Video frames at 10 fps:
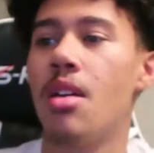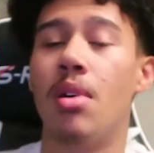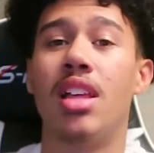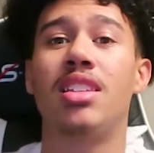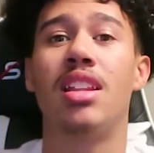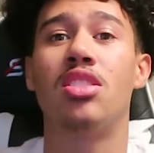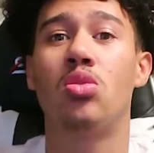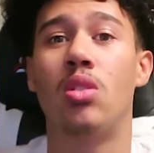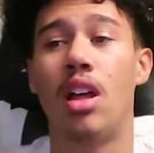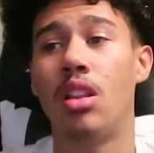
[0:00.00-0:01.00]
But let's get
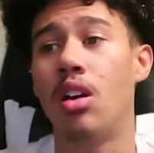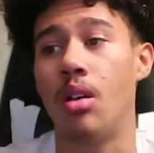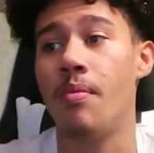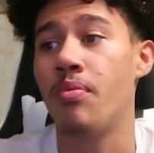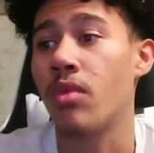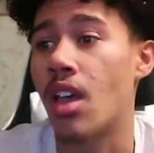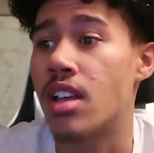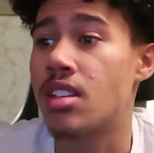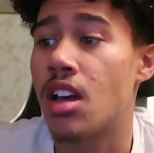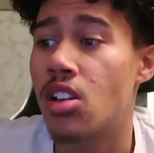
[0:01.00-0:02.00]
into it. Now, look,
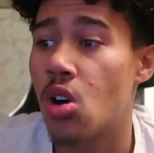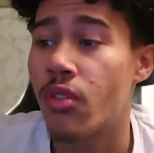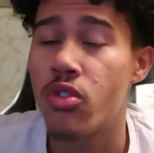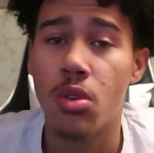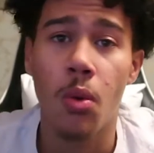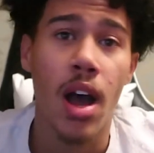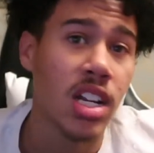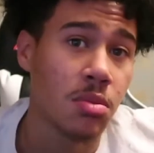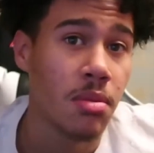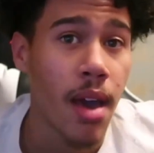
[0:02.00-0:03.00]
as y'all know, if you were
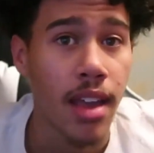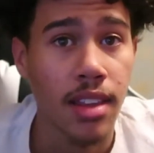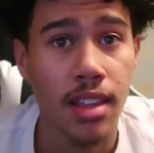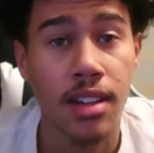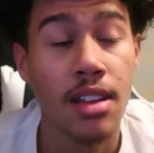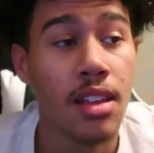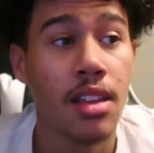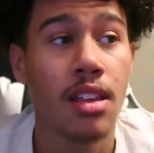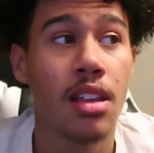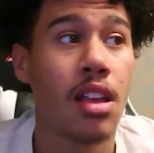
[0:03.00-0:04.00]
watching me back then,
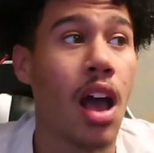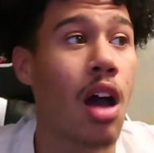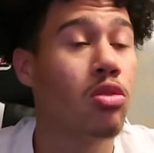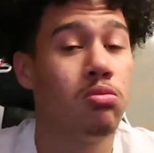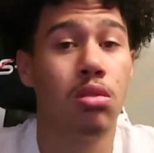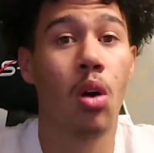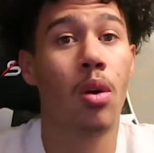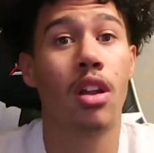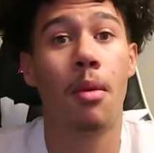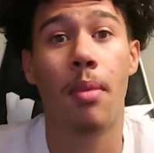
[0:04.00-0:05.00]
I was
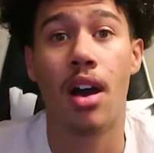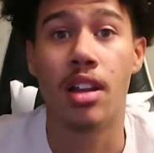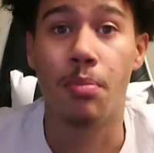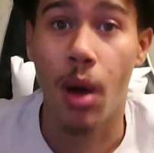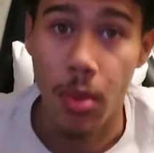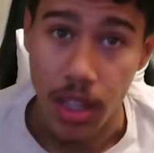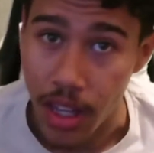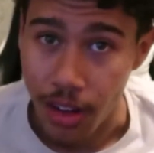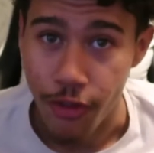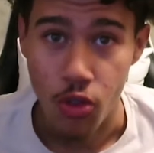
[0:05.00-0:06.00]
blowing up on the public
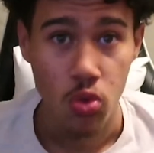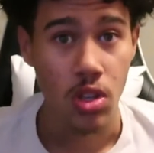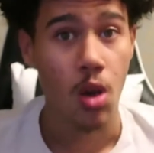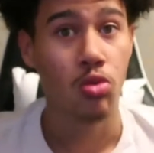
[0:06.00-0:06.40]
interviews.